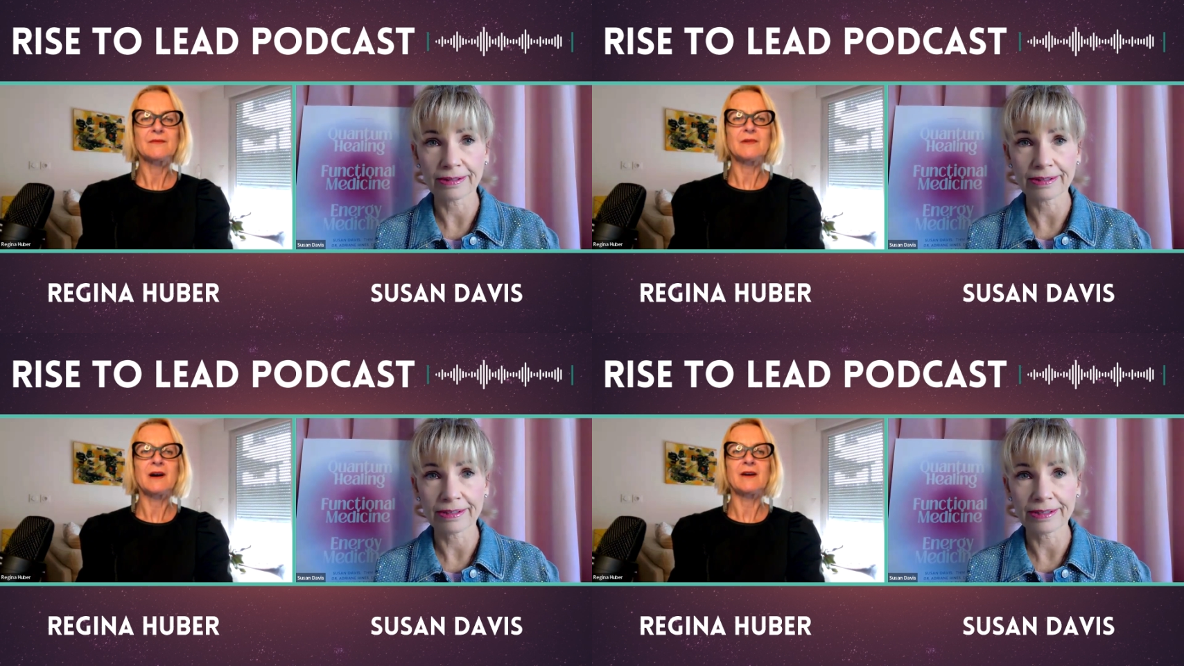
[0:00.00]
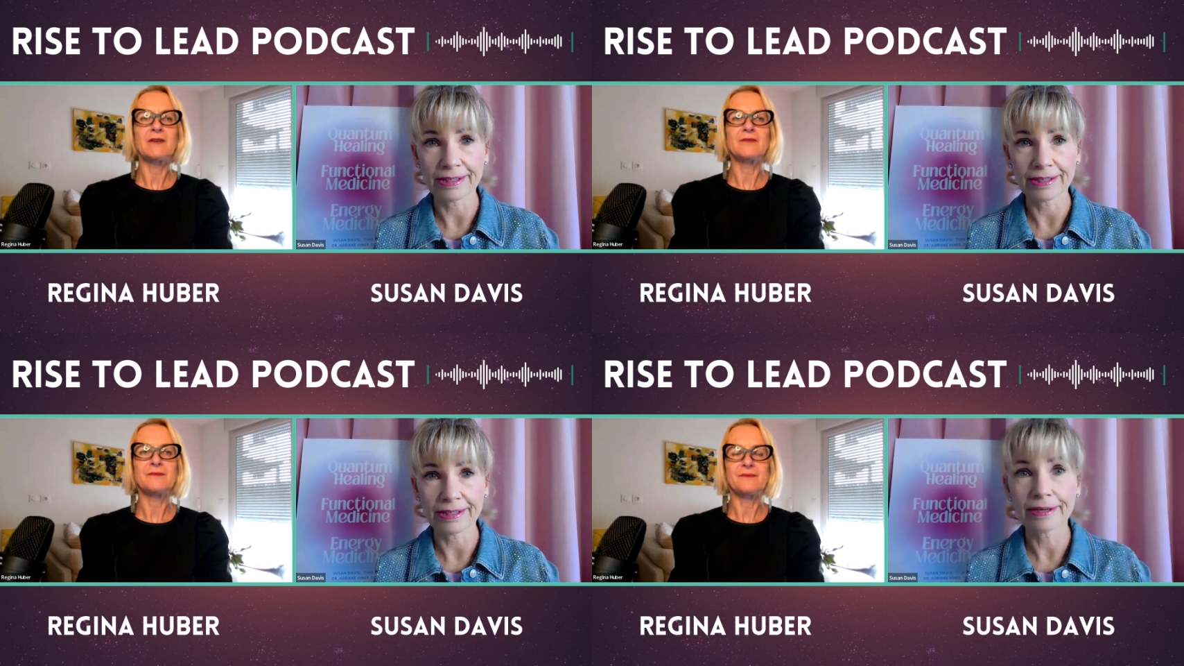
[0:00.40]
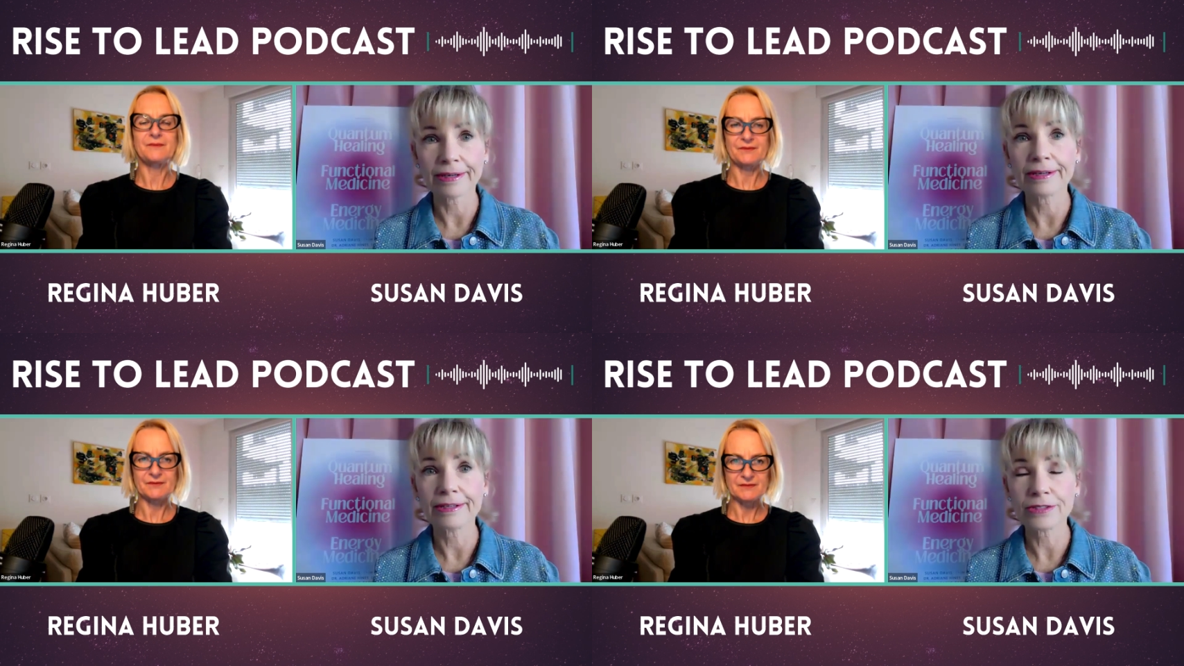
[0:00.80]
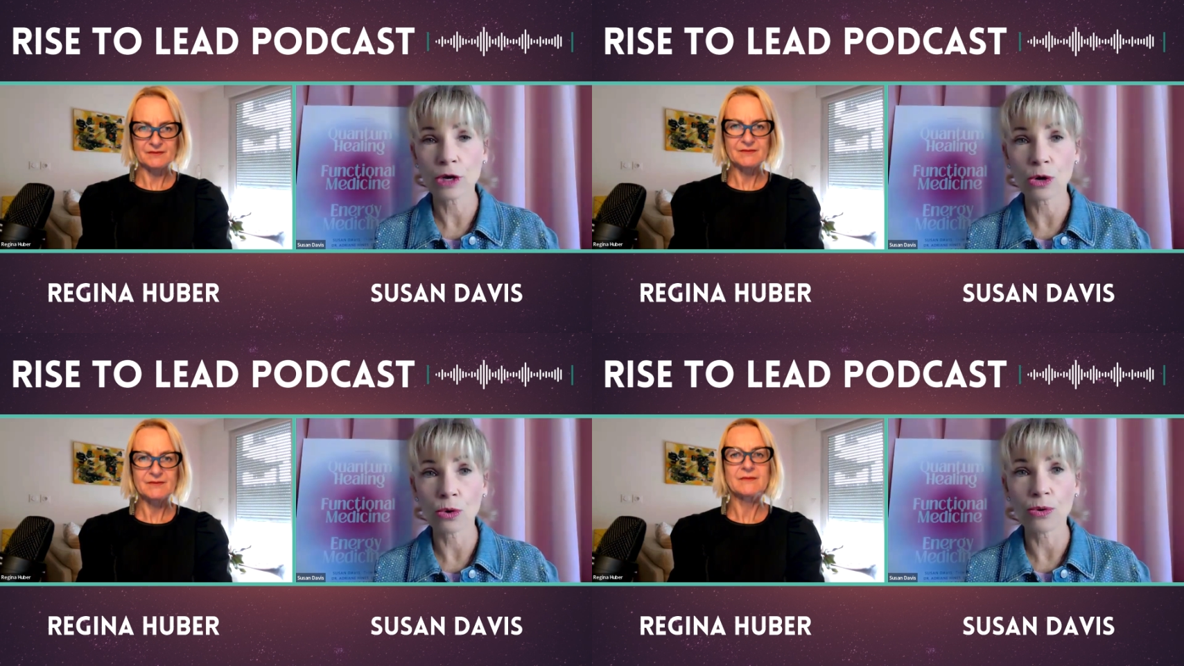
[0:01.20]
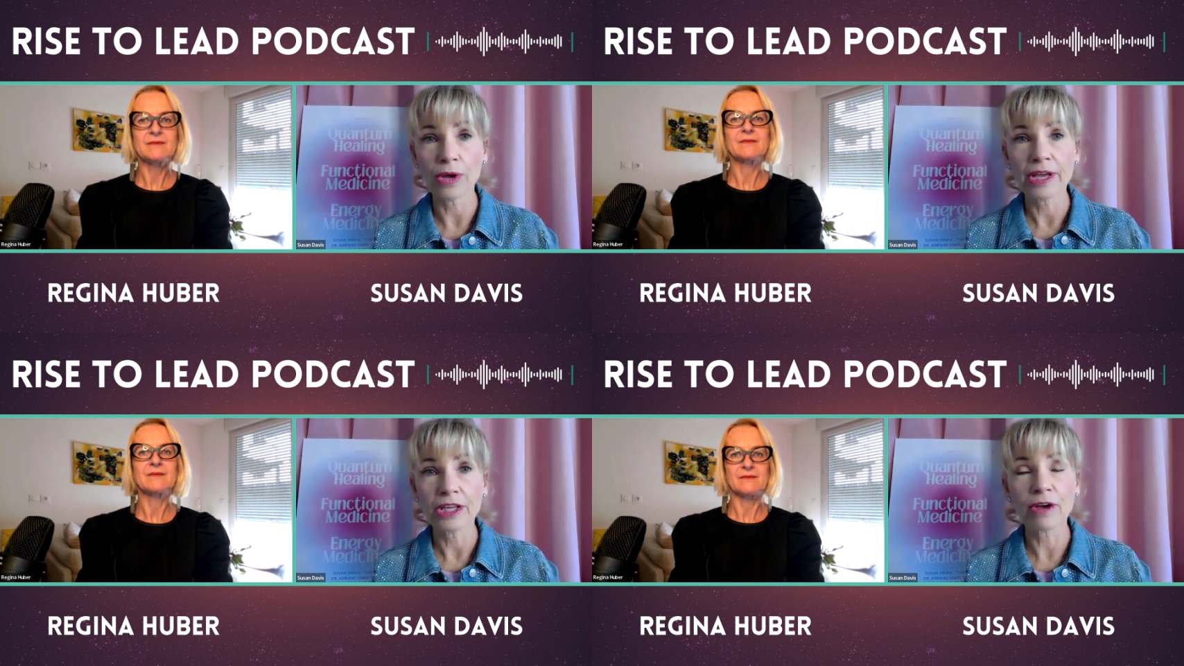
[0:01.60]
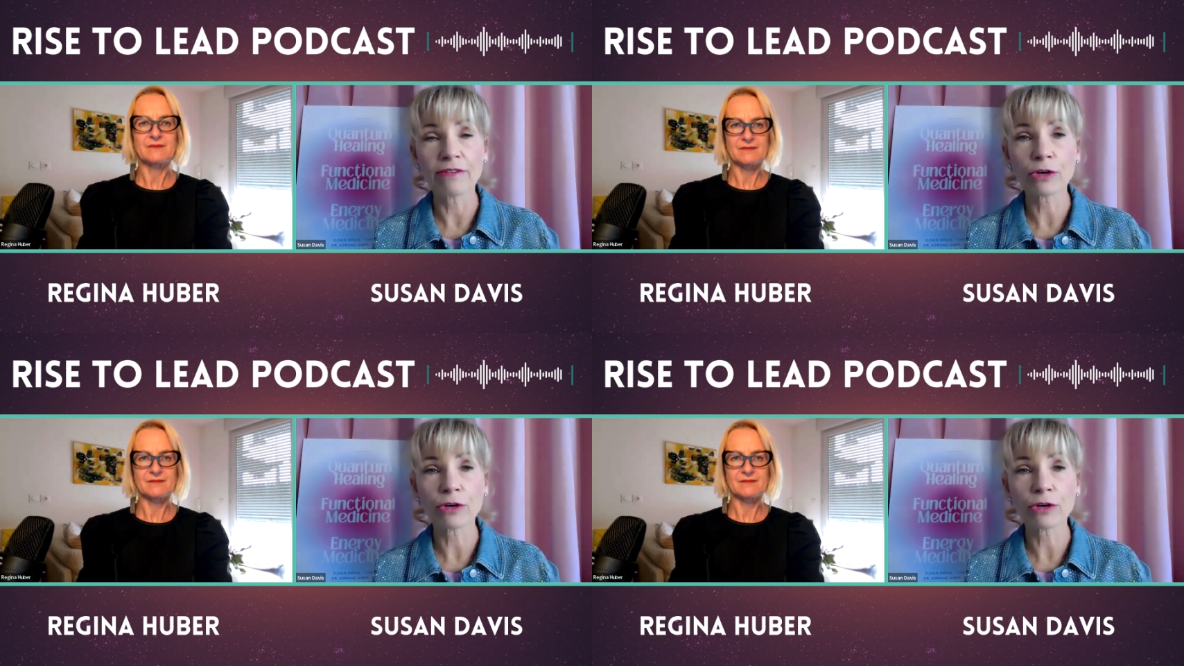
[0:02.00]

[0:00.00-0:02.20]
Speaker 1: Wow. So you